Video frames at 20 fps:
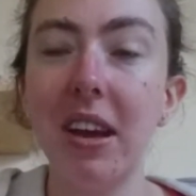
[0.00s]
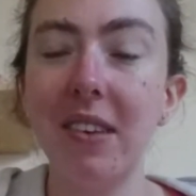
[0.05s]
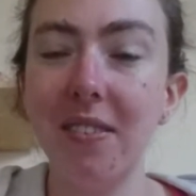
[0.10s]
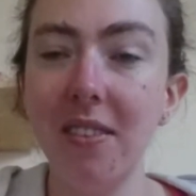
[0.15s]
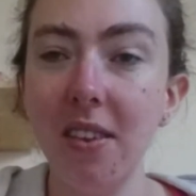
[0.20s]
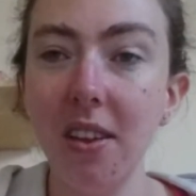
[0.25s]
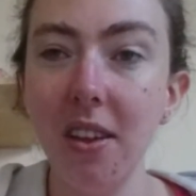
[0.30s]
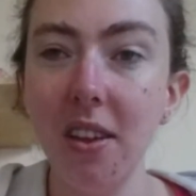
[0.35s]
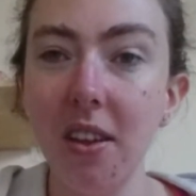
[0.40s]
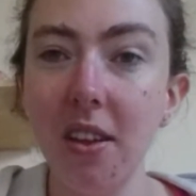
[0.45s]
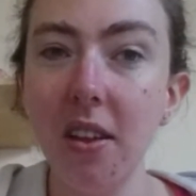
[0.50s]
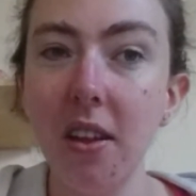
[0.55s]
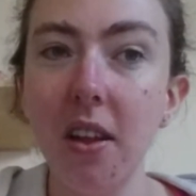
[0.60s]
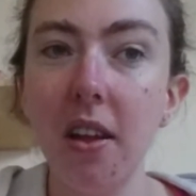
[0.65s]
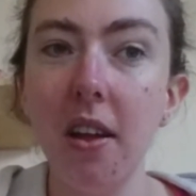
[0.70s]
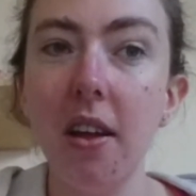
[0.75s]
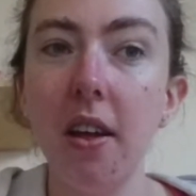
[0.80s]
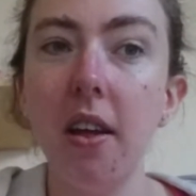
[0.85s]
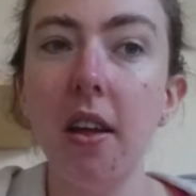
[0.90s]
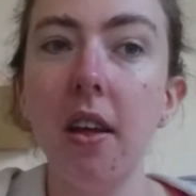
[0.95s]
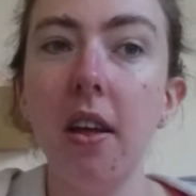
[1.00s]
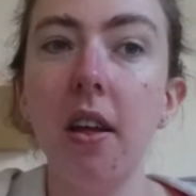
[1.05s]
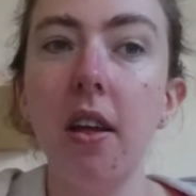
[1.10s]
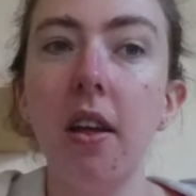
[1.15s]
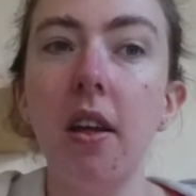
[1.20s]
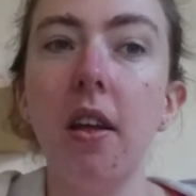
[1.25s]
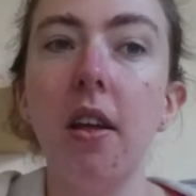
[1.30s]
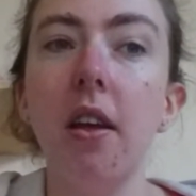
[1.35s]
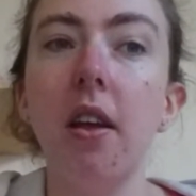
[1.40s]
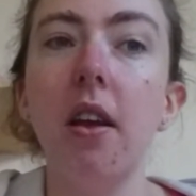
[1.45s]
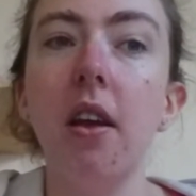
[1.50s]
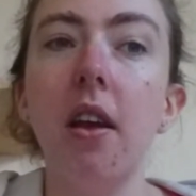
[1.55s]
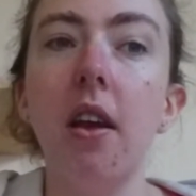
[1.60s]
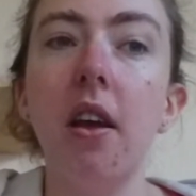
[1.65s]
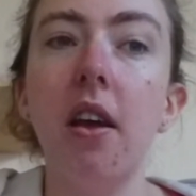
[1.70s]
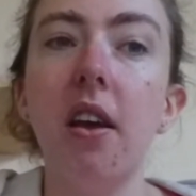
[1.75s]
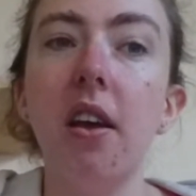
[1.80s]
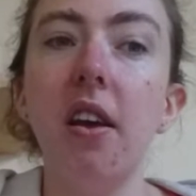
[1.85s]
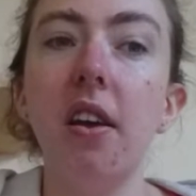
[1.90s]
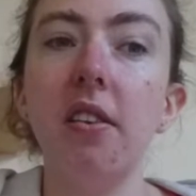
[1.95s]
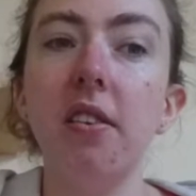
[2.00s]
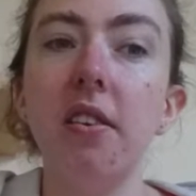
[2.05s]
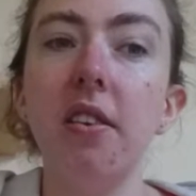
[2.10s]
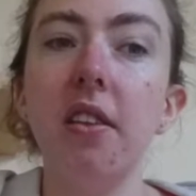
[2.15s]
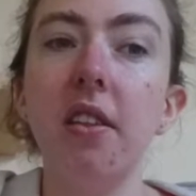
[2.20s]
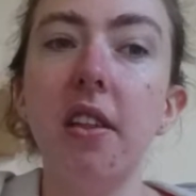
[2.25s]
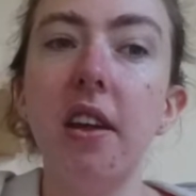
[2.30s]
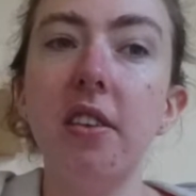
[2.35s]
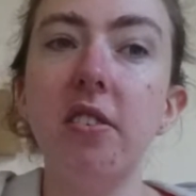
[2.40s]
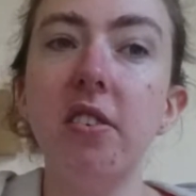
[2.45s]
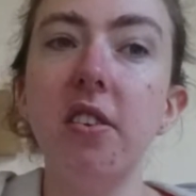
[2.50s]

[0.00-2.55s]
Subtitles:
As a legend involving wine has